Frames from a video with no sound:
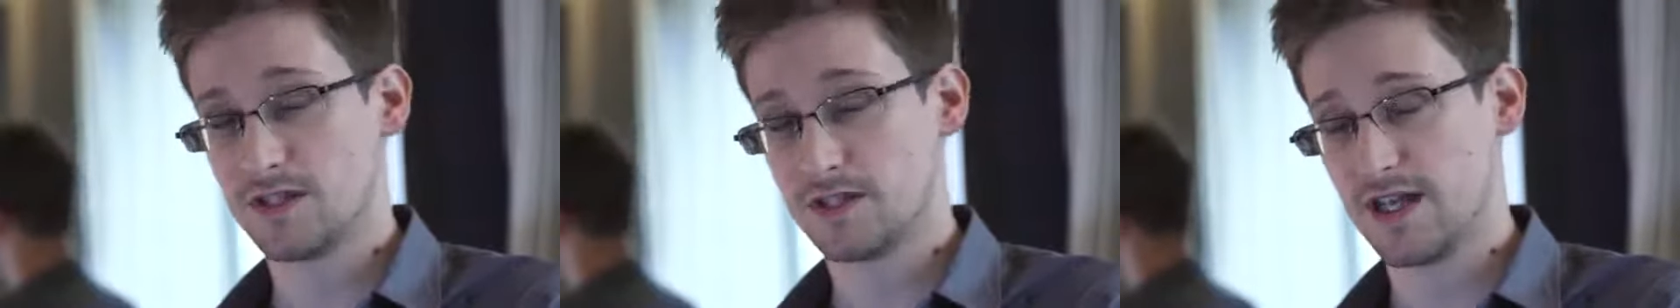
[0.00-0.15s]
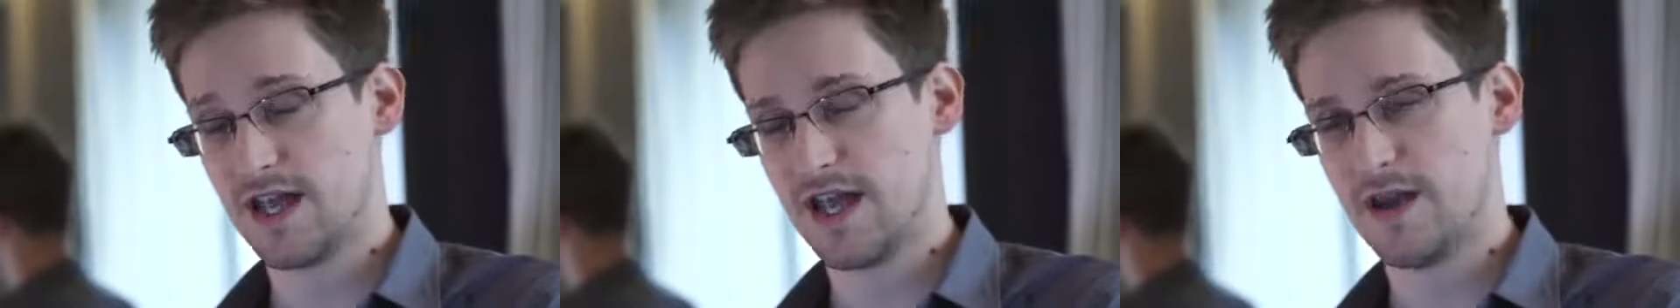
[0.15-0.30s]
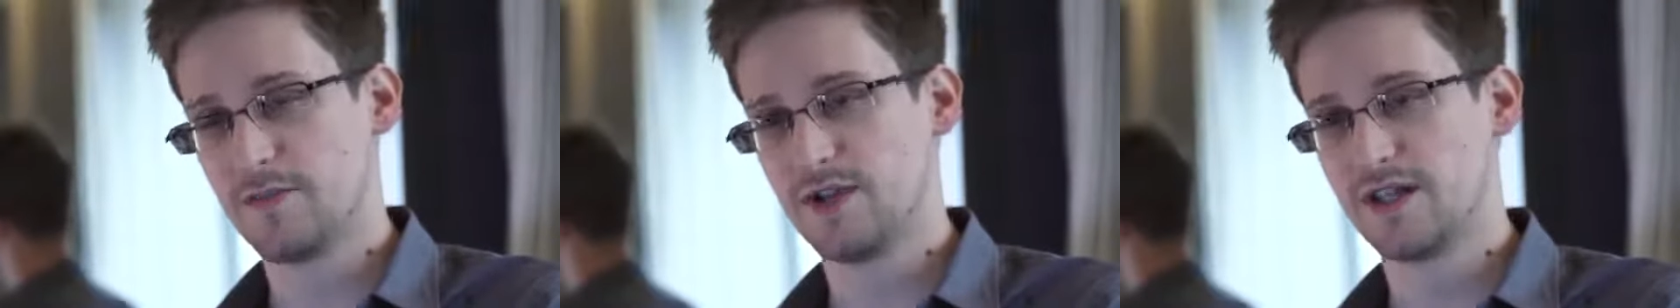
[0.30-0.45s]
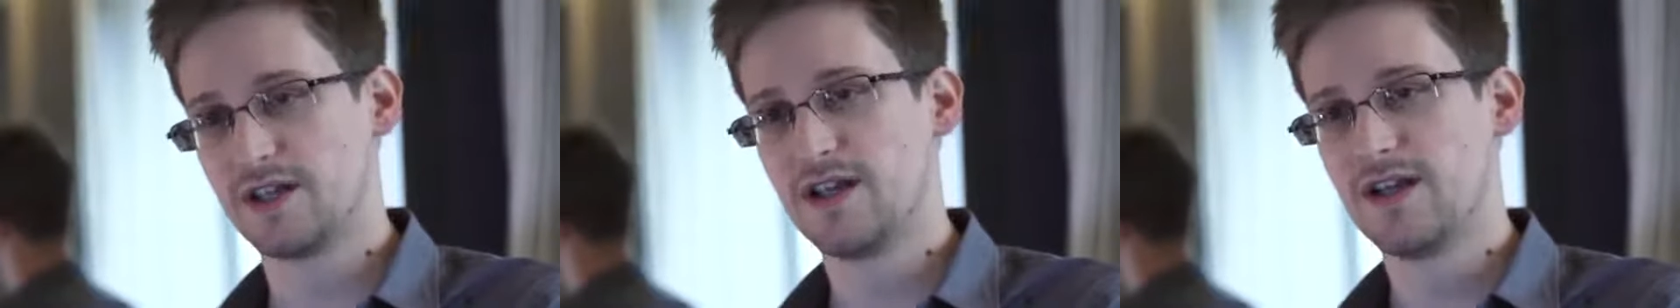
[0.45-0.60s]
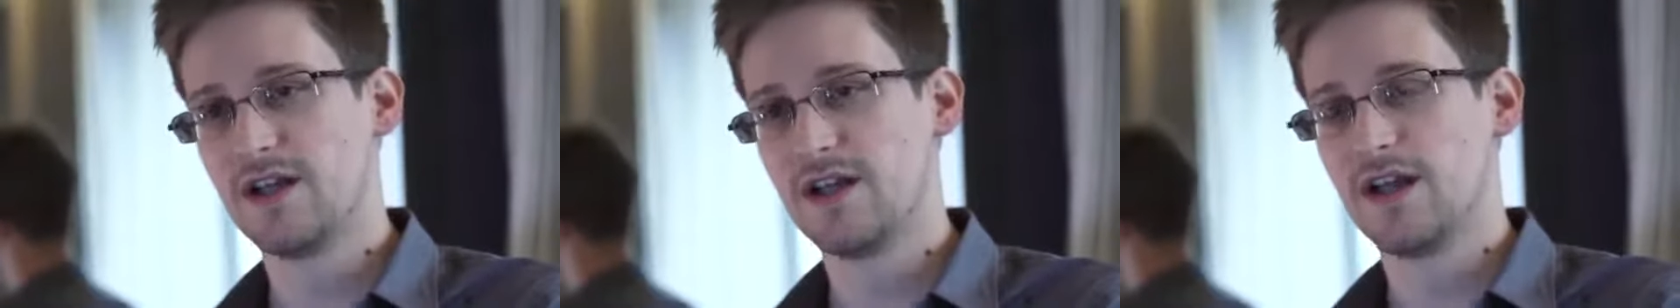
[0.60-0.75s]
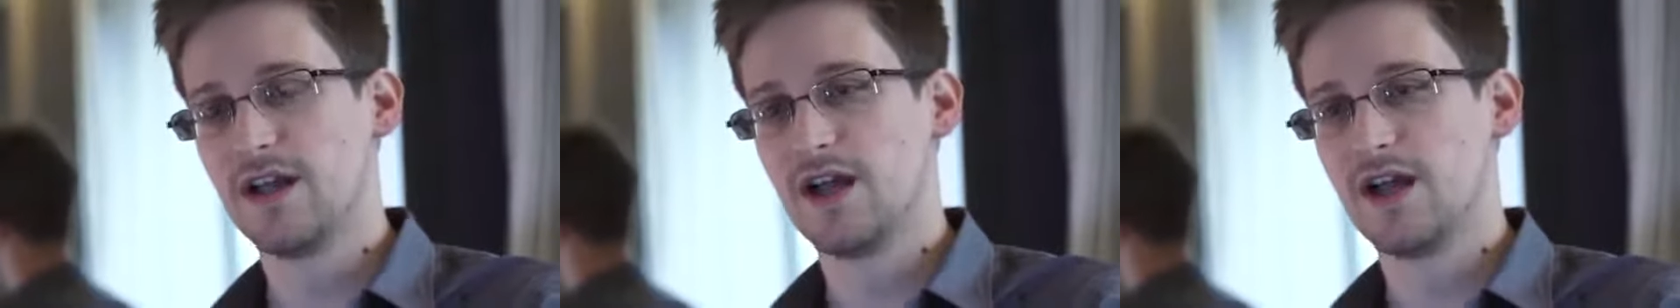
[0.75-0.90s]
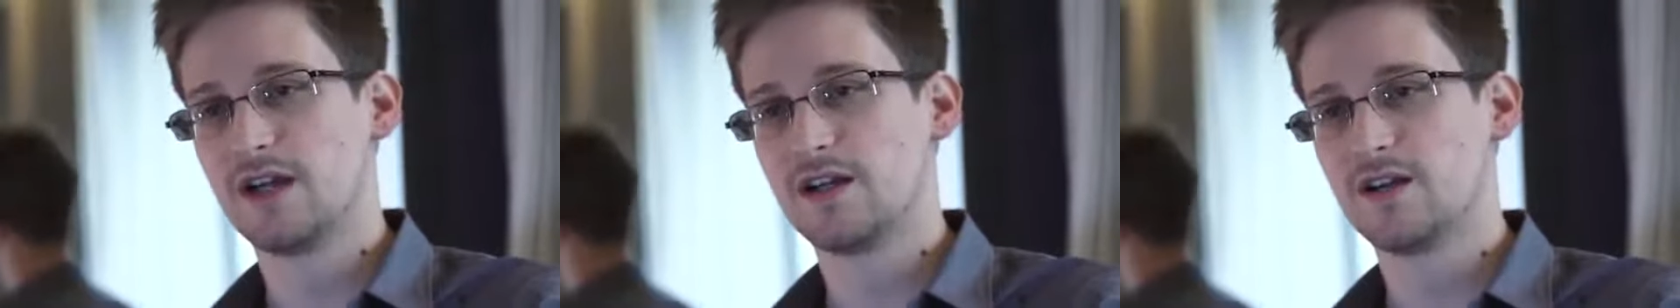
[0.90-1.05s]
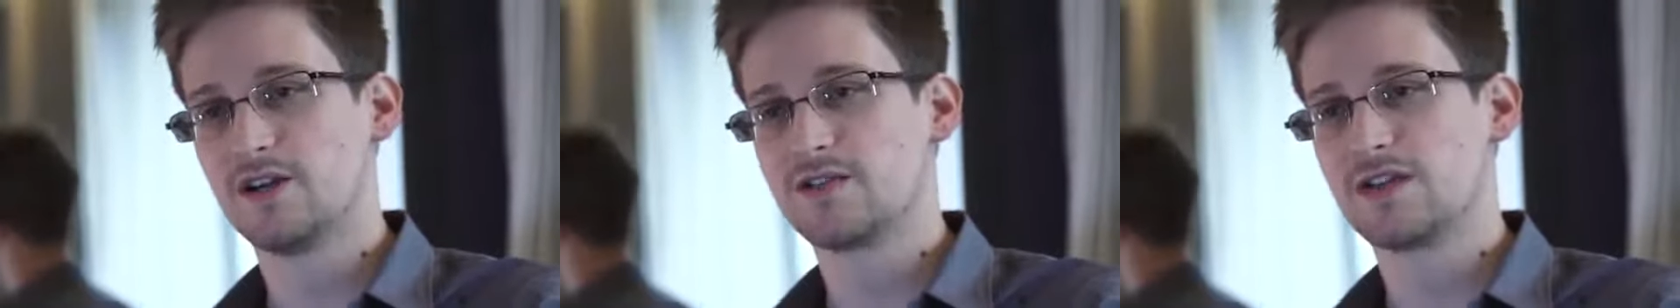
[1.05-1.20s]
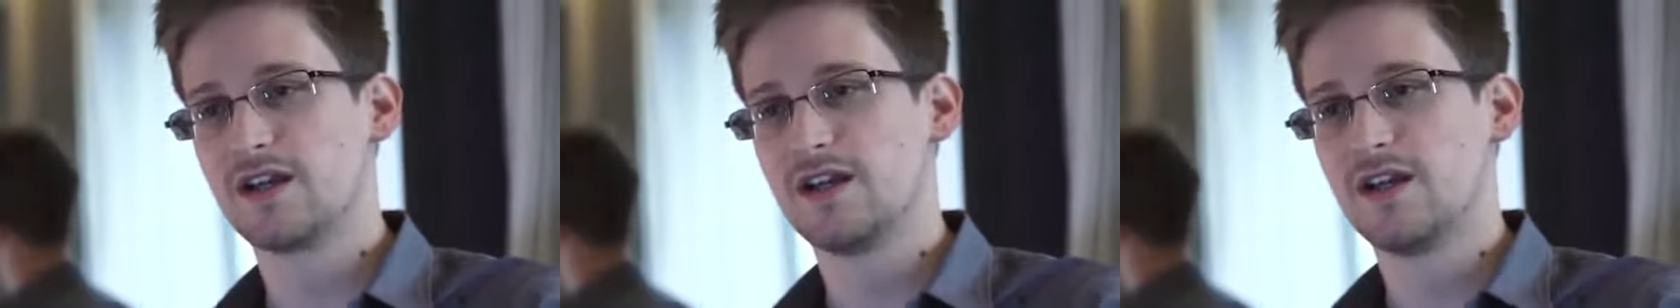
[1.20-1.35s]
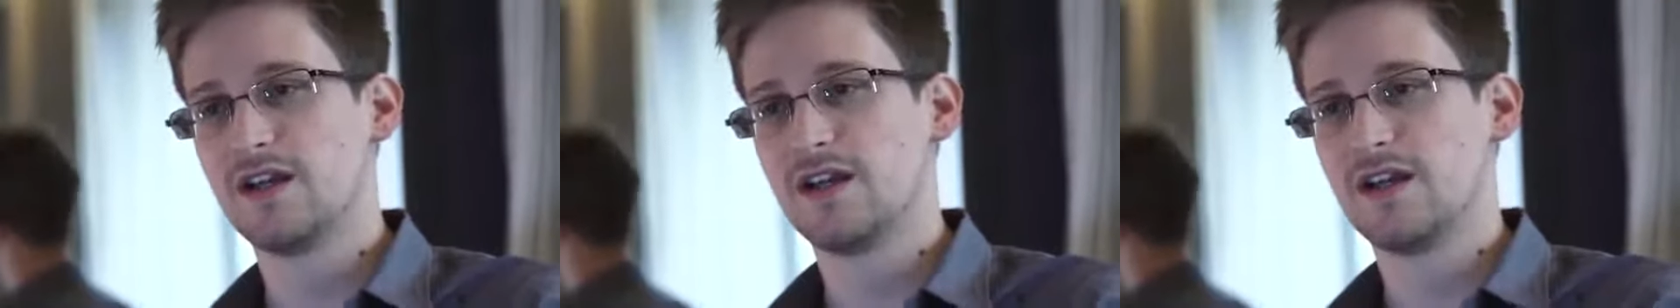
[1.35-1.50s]
happening, and
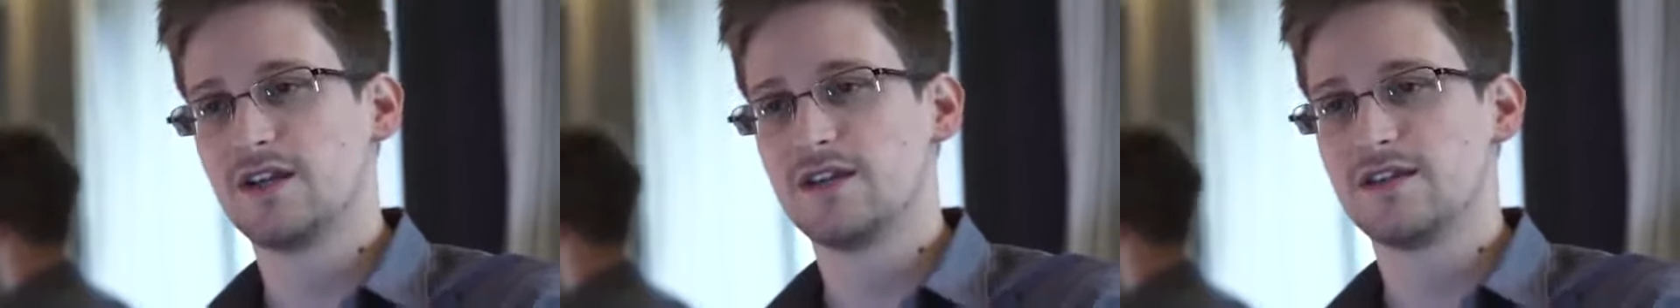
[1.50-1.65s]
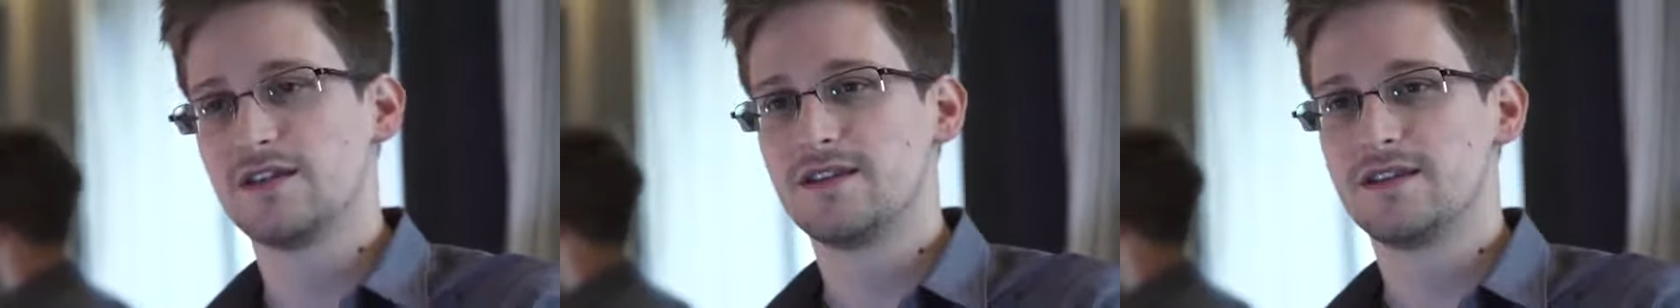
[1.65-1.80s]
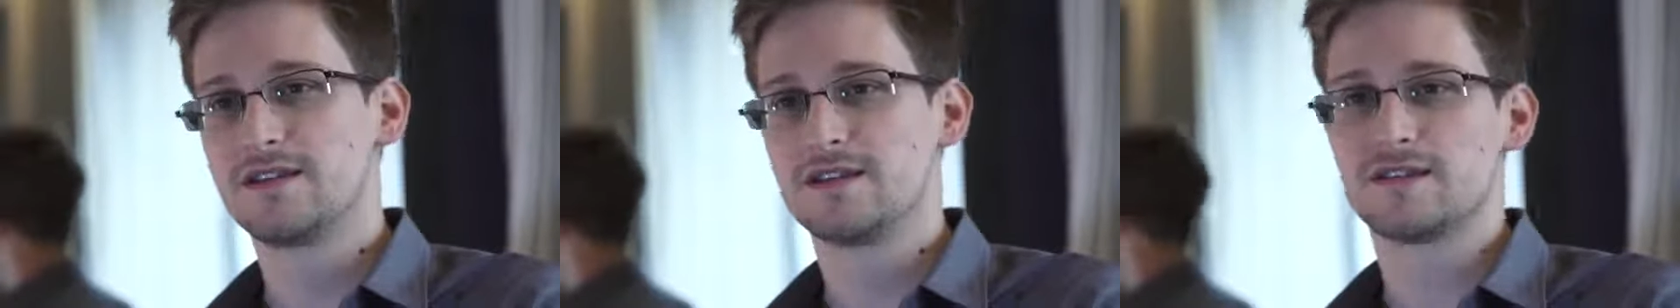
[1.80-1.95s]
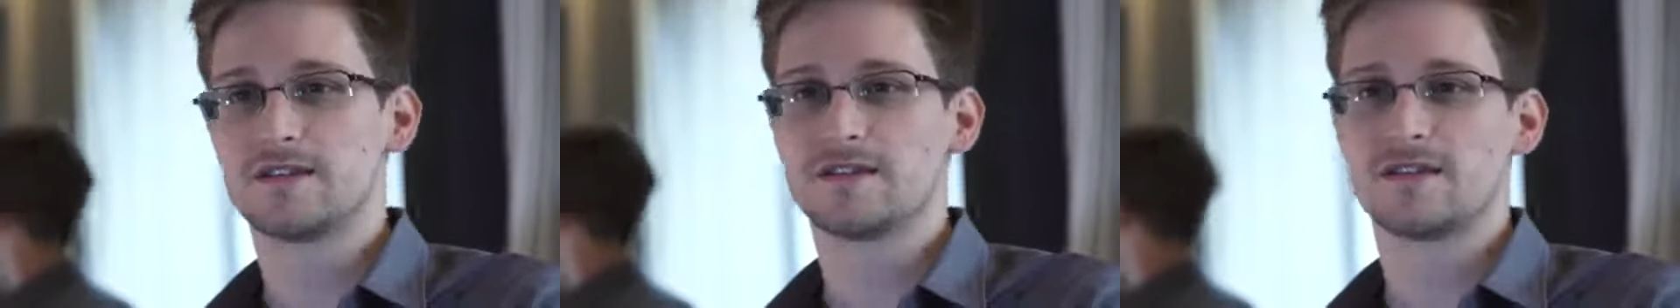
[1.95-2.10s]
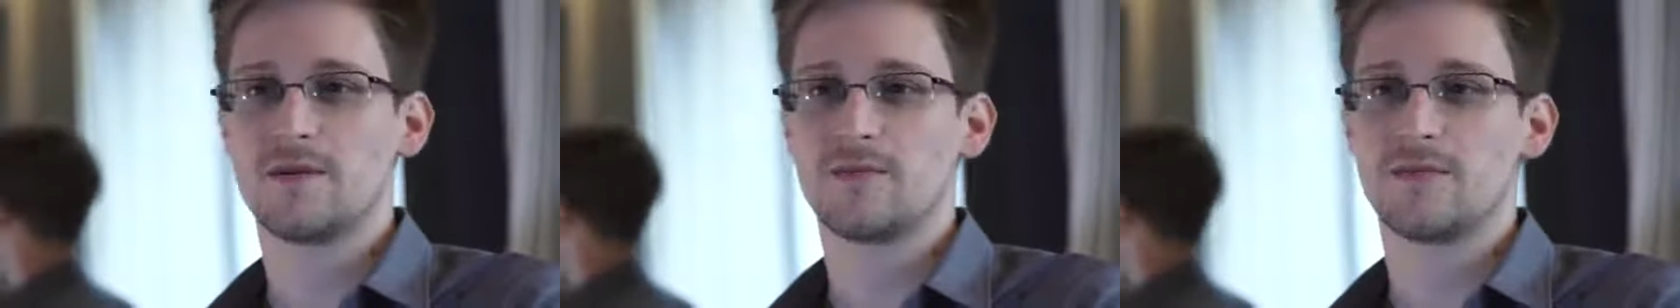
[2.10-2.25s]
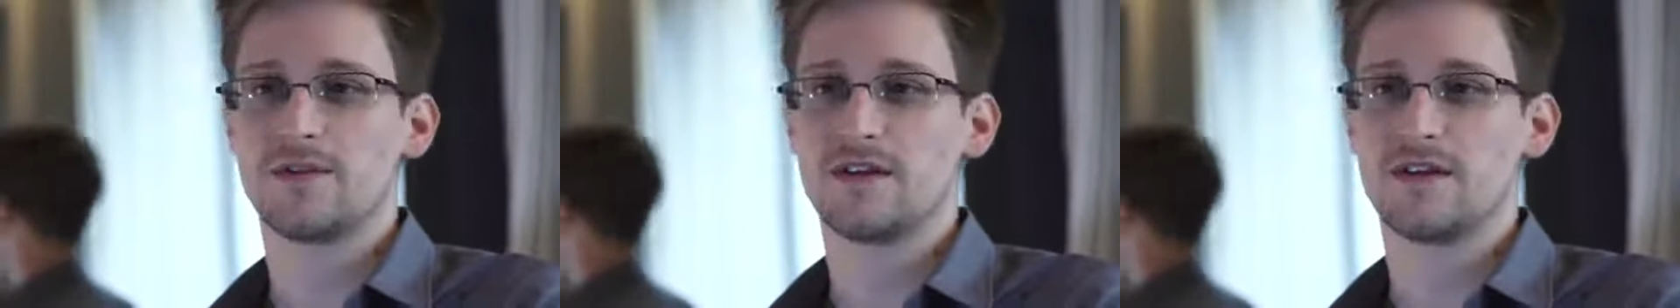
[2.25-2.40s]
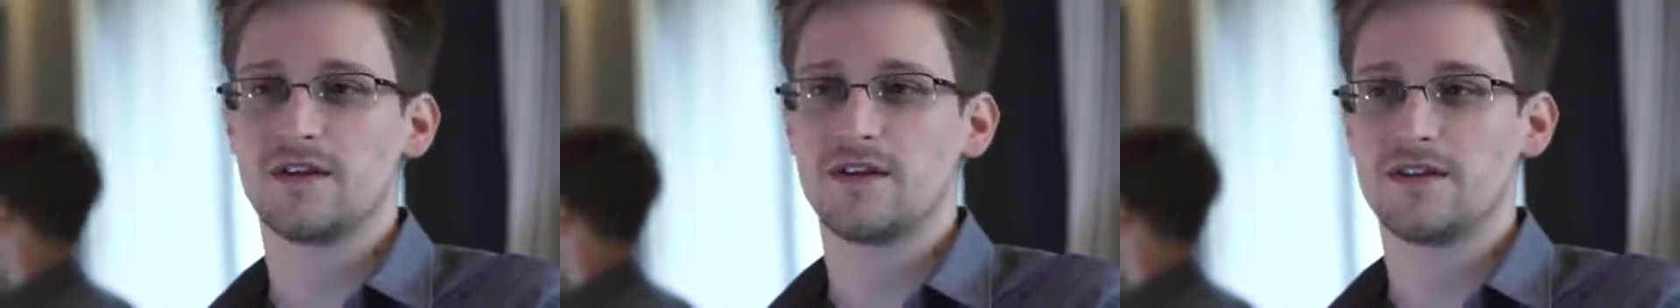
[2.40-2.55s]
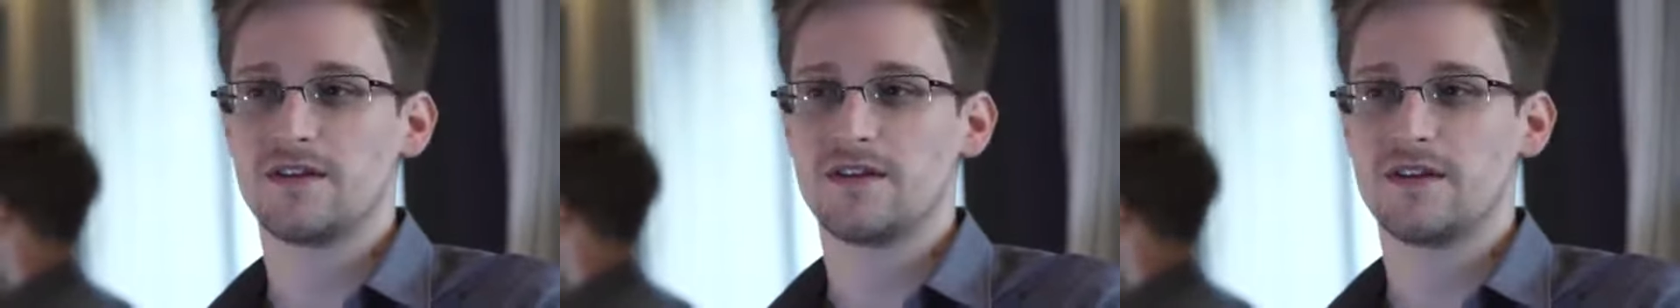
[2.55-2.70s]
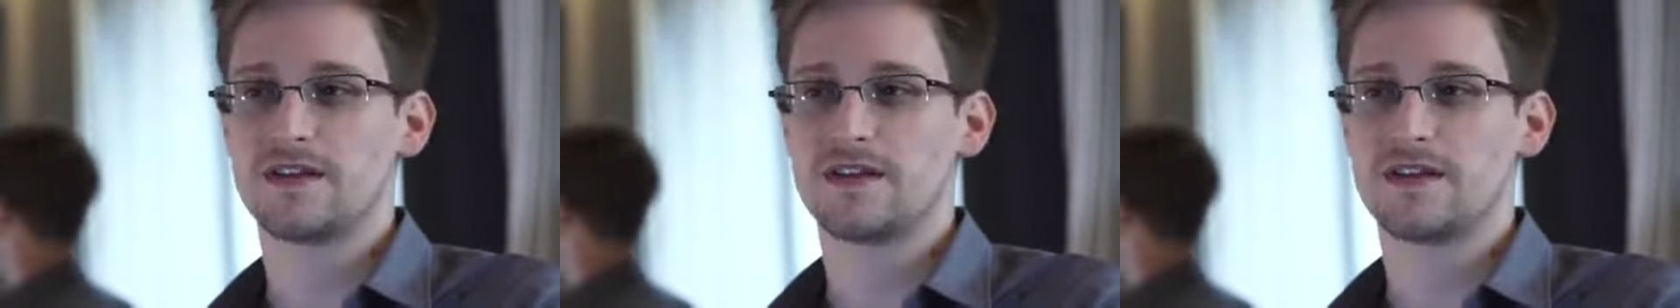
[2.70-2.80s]
goes, this is something